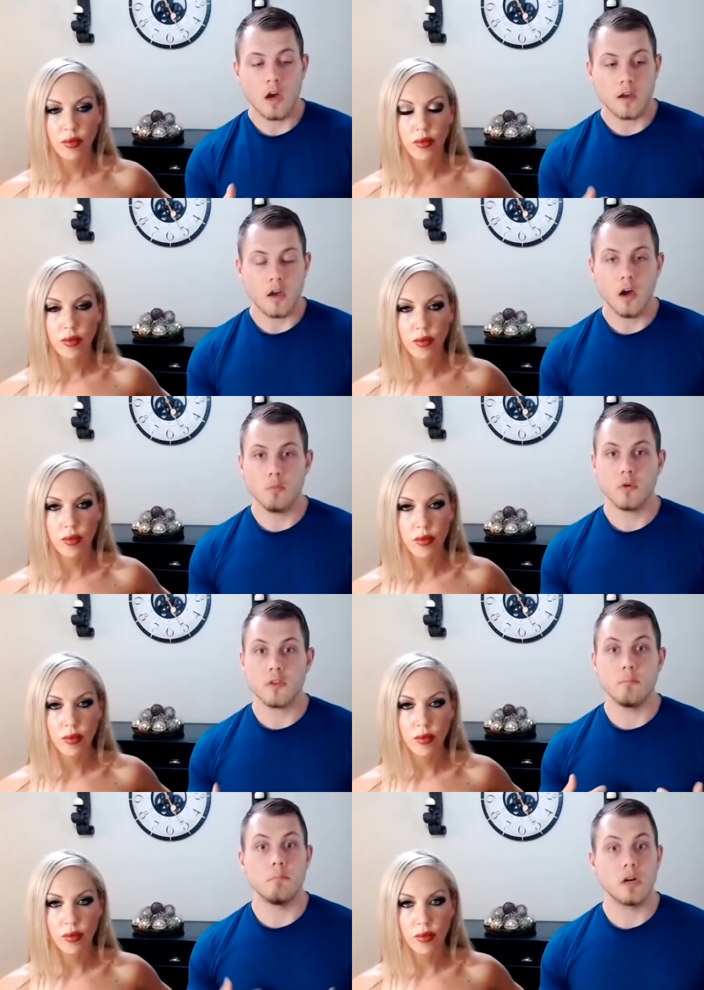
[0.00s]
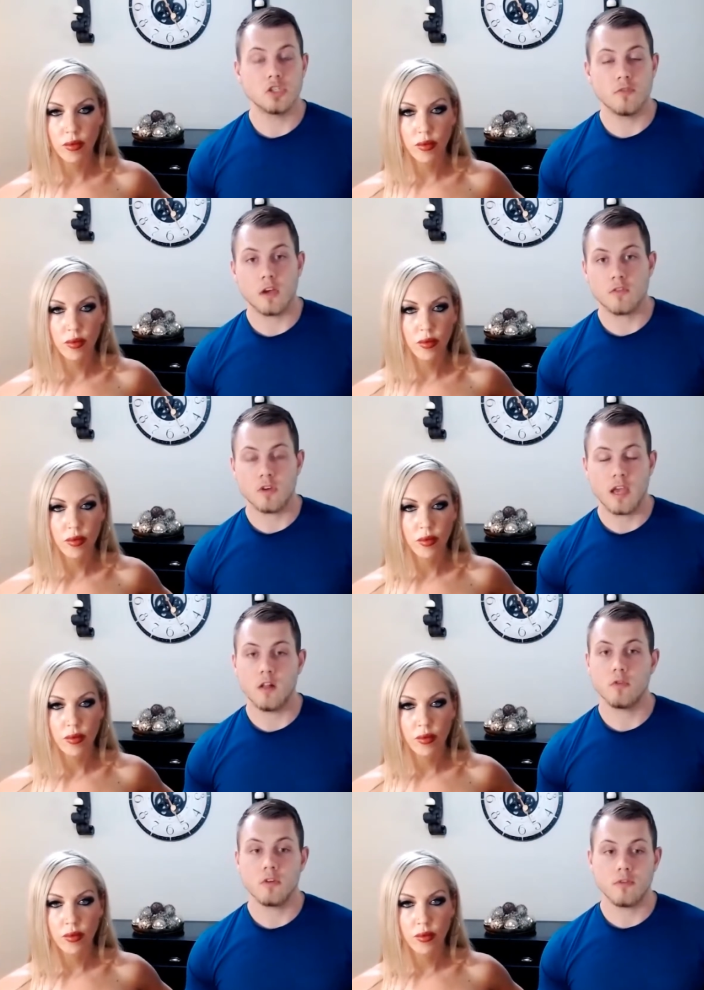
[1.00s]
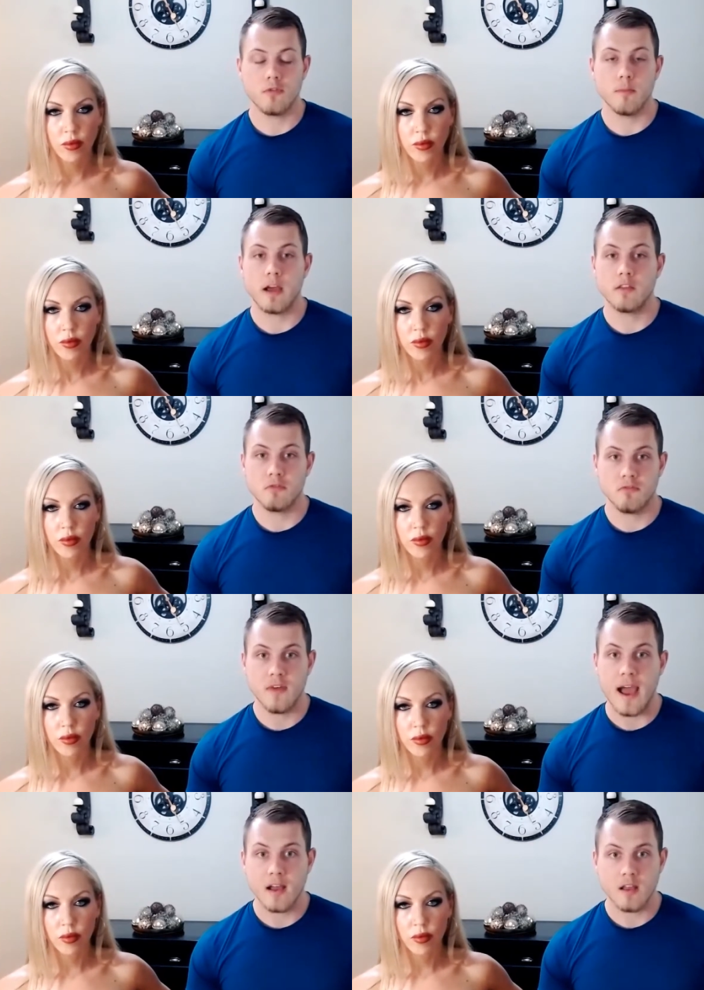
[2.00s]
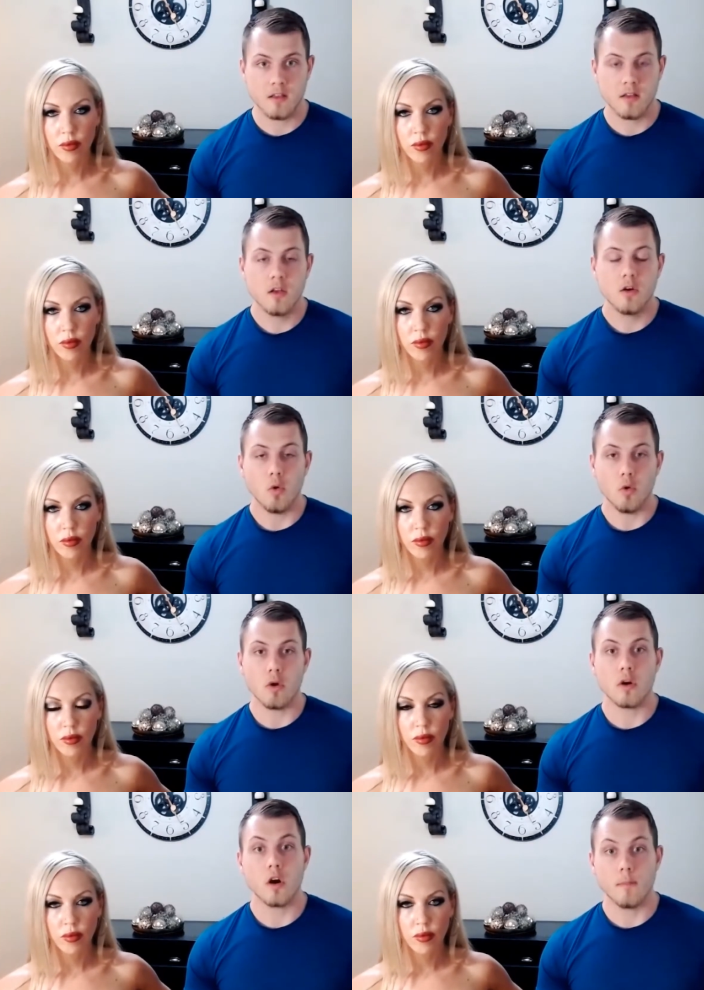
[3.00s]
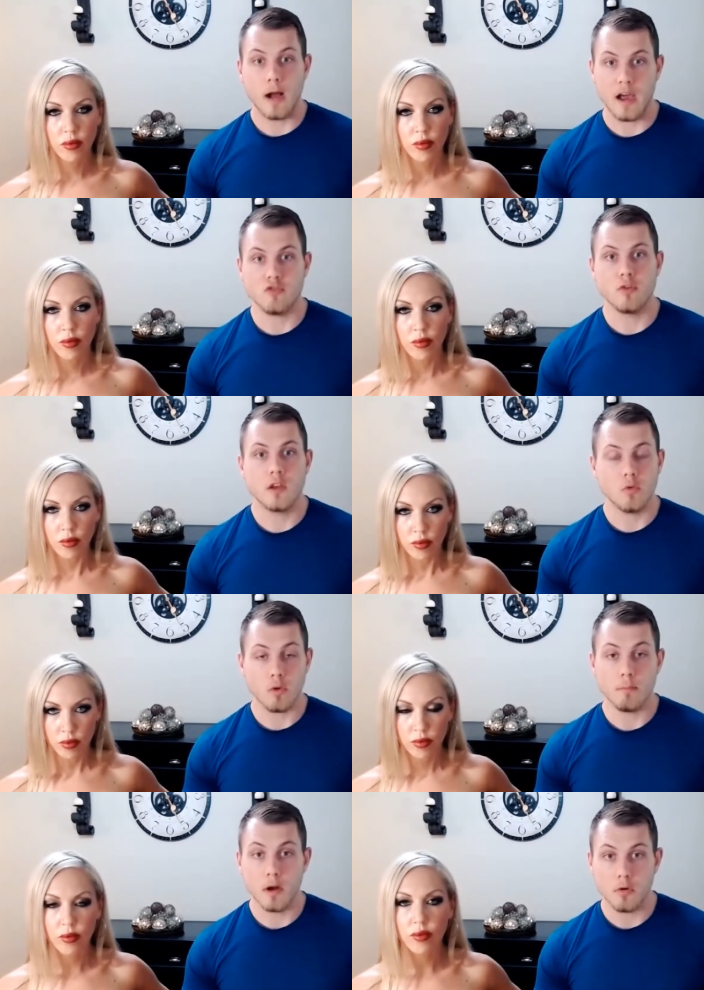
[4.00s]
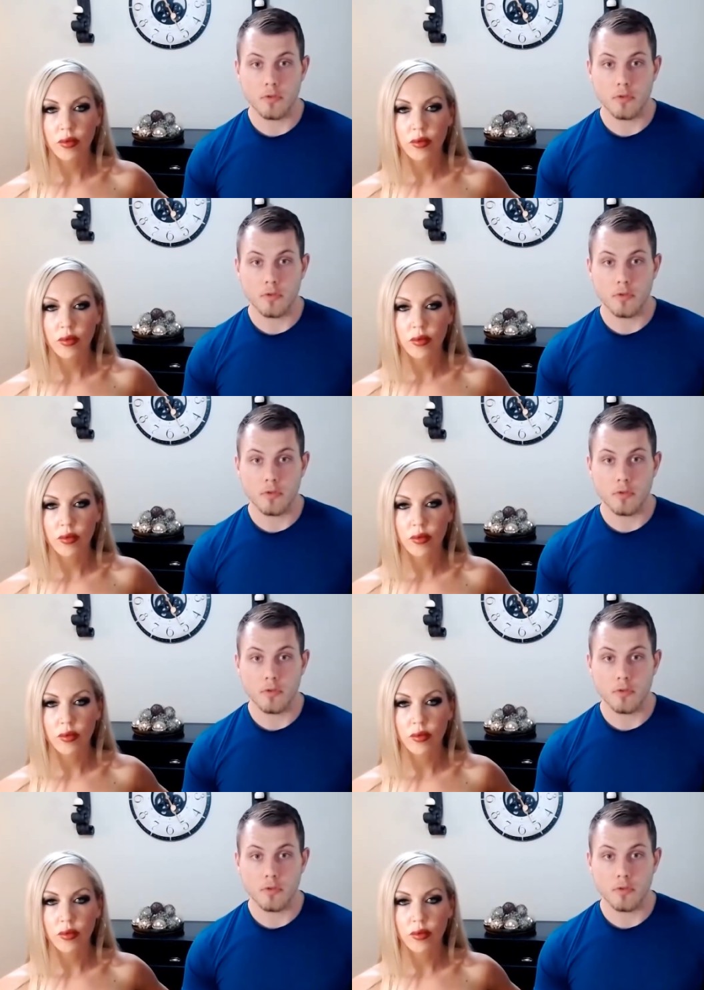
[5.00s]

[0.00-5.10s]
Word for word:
Speaker 1: come with a bunch of extra calories from either fat or carbohydrate or both.